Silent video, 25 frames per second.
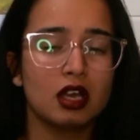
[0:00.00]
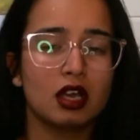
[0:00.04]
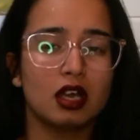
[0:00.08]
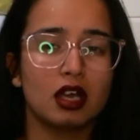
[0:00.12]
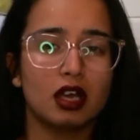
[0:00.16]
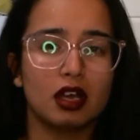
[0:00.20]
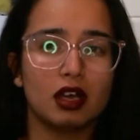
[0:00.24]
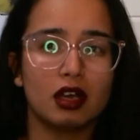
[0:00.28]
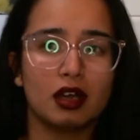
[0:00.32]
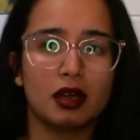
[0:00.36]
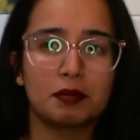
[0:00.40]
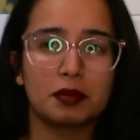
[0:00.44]

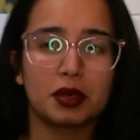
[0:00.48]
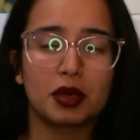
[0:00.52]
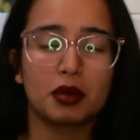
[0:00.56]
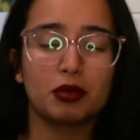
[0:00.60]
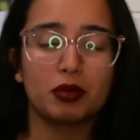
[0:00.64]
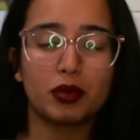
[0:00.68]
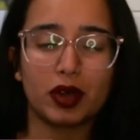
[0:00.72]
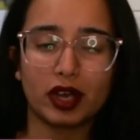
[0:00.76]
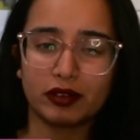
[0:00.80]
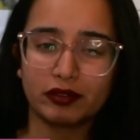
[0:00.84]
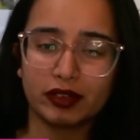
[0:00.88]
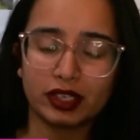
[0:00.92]

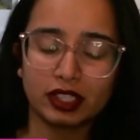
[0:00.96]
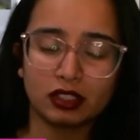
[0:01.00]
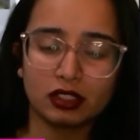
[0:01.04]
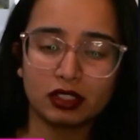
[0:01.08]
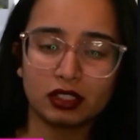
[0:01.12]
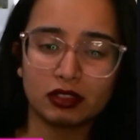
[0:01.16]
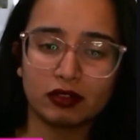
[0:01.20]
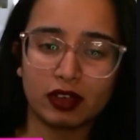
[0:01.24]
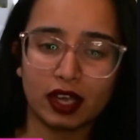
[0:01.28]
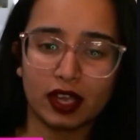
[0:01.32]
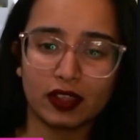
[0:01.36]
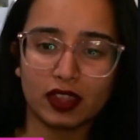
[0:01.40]
One way to
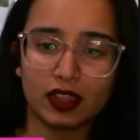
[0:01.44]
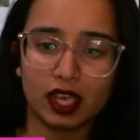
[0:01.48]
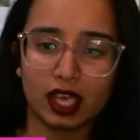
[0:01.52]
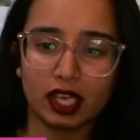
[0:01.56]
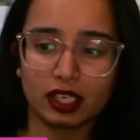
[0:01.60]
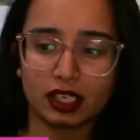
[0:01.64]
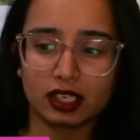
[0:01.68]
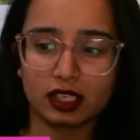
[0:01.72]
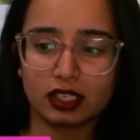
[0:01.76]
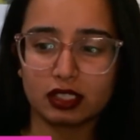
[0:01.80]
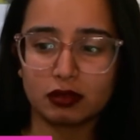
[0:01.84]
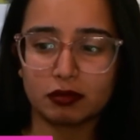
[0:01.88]
divide
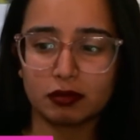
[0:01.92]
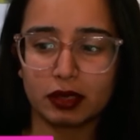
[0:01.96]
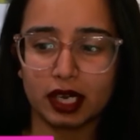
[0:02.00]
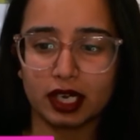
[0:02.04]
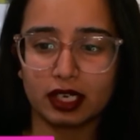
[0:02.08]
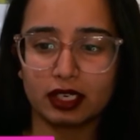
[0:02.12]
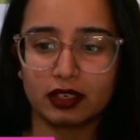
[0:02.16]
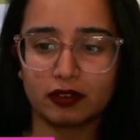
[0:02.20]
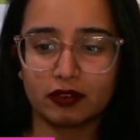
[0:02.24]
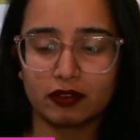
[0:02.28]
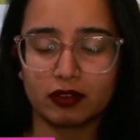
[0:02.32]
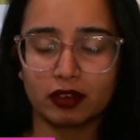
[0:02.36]
that is by
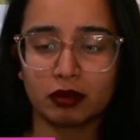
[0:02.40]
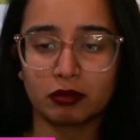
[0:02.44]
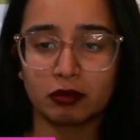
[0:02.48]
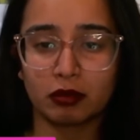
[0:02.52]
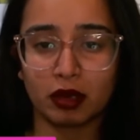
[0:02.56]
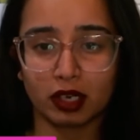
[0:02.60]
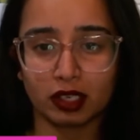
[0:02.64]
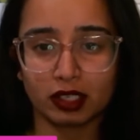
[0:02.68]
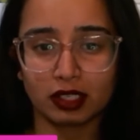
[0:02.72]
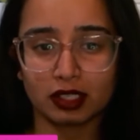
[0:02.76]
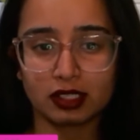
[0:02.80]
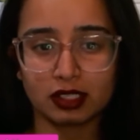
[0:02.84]
different
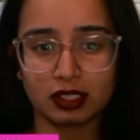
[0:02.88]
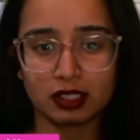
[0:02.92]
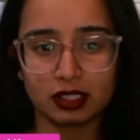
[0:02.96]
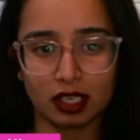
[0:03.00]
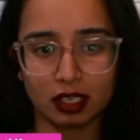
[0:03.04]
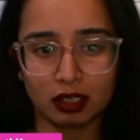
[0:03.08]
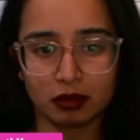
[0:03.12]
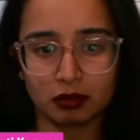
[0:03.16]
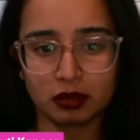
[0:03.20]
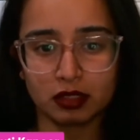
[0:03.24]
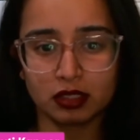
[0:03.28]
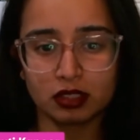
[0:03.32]
market
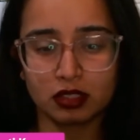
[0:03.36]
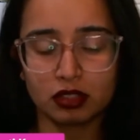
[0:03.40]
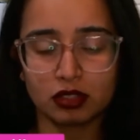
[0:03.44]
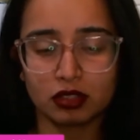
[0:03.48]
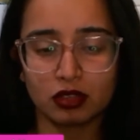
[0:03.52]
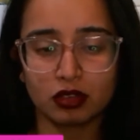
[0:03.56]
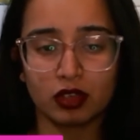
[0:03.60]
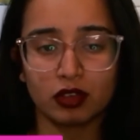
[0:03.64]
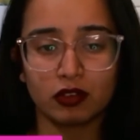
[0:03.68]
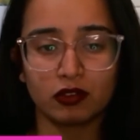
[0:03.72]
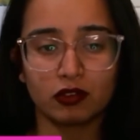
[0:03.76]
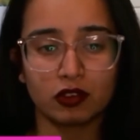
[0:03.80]
segments. So
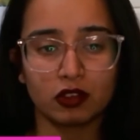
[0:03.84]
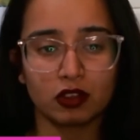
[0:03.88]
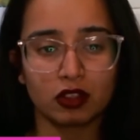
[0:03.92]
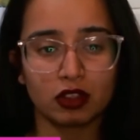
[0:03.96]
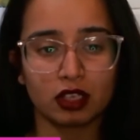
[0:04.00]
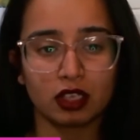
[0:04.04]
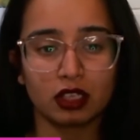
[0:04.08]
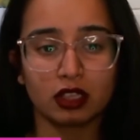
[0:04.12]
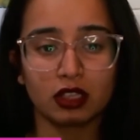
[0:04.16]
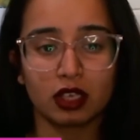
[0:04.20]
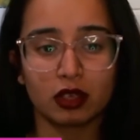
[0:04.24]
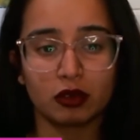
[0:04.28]
if you
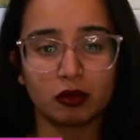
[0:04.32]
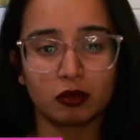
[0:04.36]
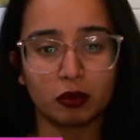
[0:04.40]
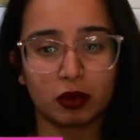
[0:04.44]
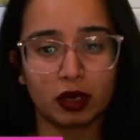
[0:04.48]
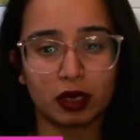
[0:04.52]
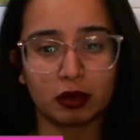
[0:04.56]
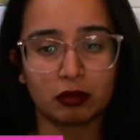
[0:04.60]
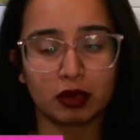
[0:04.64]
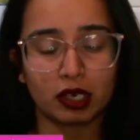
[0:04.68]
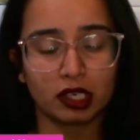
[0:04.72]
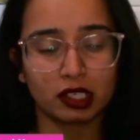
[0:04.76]
think that
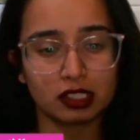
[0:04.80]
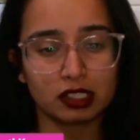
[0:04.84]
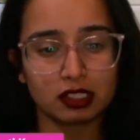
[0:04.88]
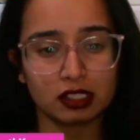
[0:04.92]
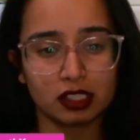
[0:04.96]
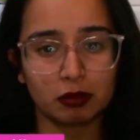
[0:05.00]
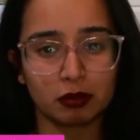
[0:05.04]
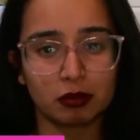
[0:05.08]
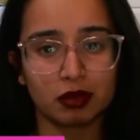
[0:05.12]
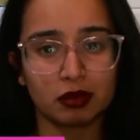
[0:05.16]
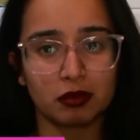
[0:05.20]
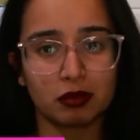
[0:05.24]
one market
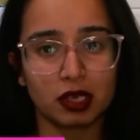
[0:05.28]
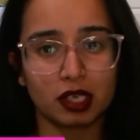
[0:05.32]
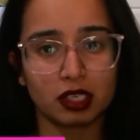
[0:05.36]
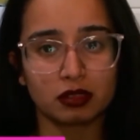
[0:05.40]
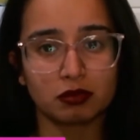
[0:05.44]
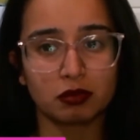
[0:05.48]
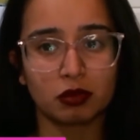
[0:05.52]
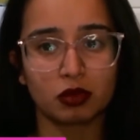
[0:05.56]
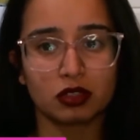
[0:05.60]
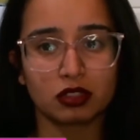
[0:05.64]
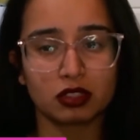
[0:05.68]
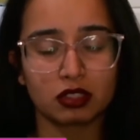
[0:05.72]
segment makes
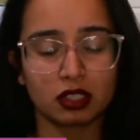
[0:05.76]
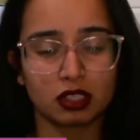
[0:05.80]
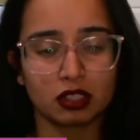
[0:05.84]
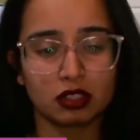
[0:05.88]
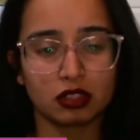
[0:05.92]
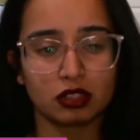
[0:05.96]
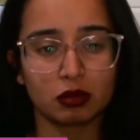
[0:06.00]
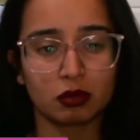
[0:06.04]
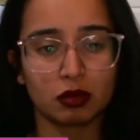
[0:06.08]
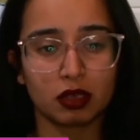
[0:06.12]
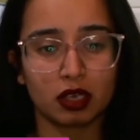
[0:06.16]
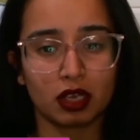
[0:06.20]
more sense
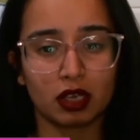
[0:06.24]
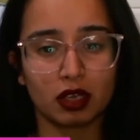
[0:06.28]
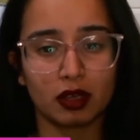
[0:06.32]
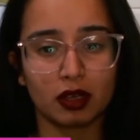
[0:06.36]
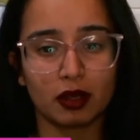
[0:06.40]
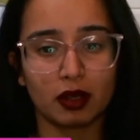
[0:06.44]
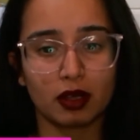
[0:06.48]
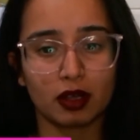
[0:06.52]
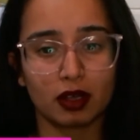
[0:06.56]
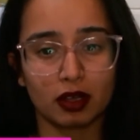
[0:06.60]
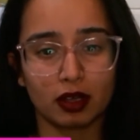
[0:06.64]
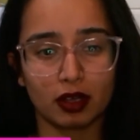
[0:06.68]
to be a
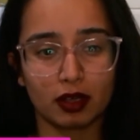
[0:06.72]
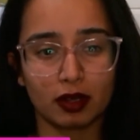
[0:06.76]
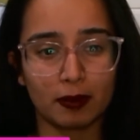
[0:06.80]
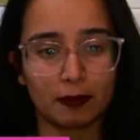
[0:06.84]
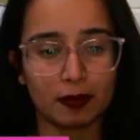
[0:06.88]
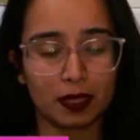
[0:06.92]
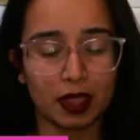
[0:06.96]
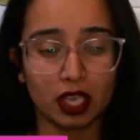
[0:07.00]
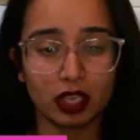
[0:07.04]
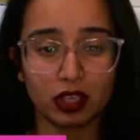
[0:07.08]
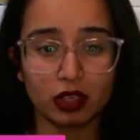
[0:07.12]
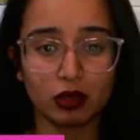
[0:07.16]

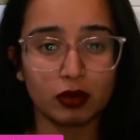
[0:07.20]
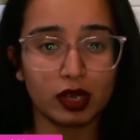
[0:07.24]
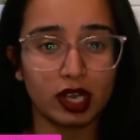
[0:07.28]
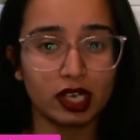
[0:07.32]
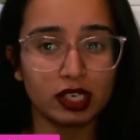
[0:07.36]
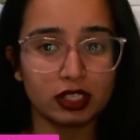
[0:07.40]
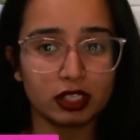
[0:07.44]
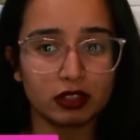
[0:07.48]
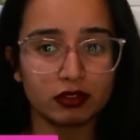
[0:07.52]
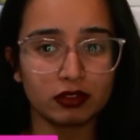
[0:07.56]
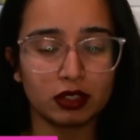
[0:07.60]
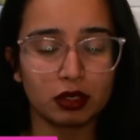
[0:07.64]

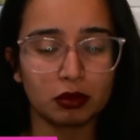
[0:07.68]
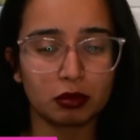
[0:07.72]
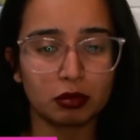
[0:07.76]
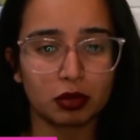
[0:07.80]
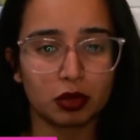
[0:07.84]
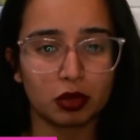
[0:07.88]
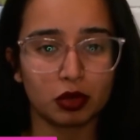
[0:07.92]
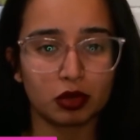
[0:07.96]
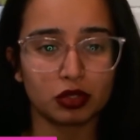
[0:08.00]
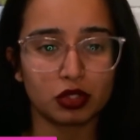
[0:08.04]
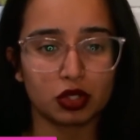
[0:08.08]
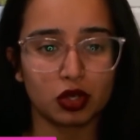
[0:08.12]
UI-driven
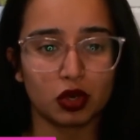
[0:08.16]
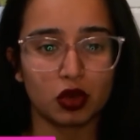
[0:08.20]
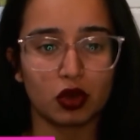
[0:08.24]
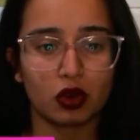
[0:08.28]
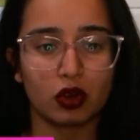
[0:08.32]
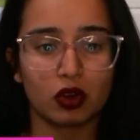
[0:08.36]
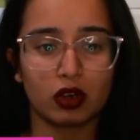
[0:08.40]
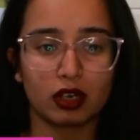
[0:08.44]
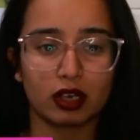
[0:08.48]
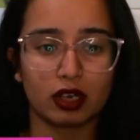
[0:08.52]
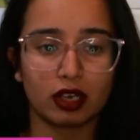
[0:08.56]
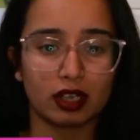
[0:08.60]
approach
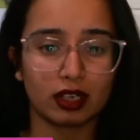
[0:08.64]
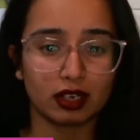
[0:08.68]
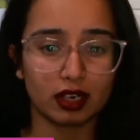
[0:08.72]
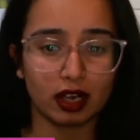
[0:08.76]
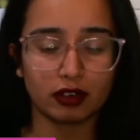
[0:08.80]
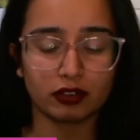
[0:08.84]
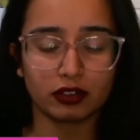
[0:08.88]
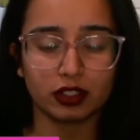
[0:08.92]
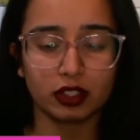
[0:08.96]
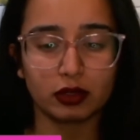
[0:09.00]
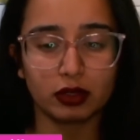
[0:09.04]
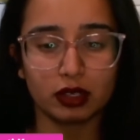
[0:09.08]
or a
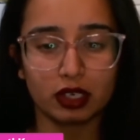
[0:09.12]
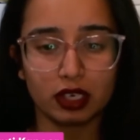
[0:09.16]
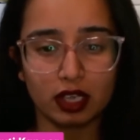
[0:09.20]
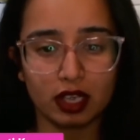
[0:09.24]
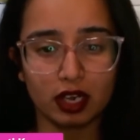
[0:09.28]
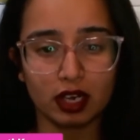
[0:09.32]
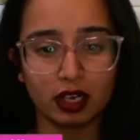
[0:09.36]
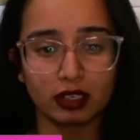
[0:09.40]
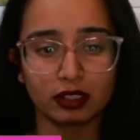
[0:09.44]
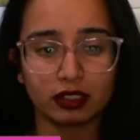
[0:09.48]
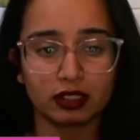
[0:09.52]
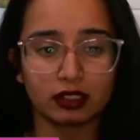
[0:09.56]
GraphQL
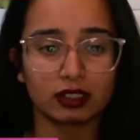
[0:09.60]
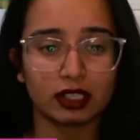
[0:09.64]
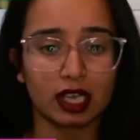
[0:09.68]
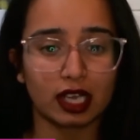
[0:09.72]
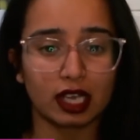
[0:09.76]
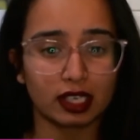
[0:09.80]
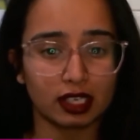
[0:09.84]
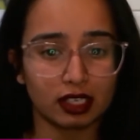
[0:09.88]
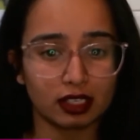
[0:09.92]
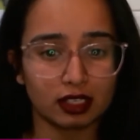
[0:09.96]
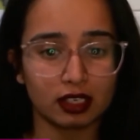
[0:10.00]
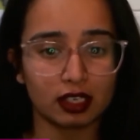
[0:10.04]
layer, then
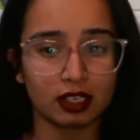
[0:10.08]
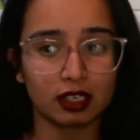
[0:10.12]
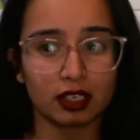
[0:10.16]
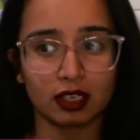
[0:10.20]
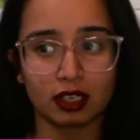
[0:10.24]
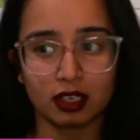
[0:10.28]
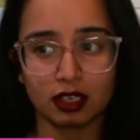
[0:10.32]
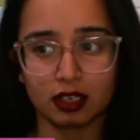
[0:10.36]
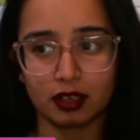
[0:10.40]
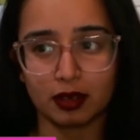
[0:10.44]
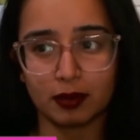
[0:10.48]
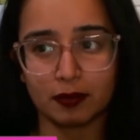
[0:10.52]
that
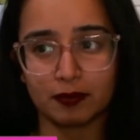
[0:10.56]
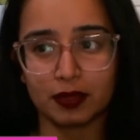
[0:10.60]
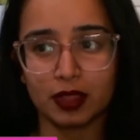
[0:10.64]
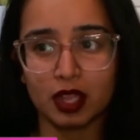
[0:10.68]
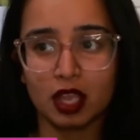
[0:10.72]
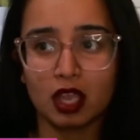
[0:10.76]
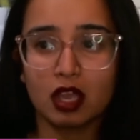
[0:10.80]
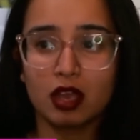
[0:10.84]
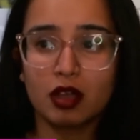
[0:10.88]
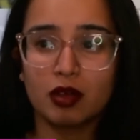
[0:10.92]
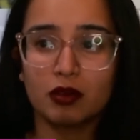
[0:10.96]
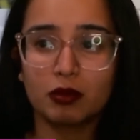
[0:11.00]
can
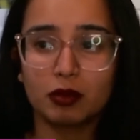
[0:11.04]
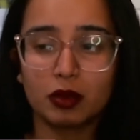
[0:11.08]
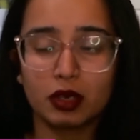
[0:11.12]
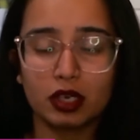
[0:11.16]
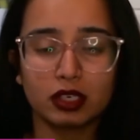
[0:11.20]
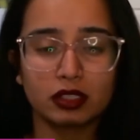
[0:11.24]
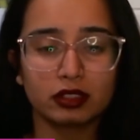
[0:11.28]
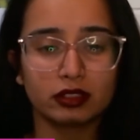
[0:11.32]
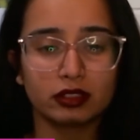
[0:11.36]
work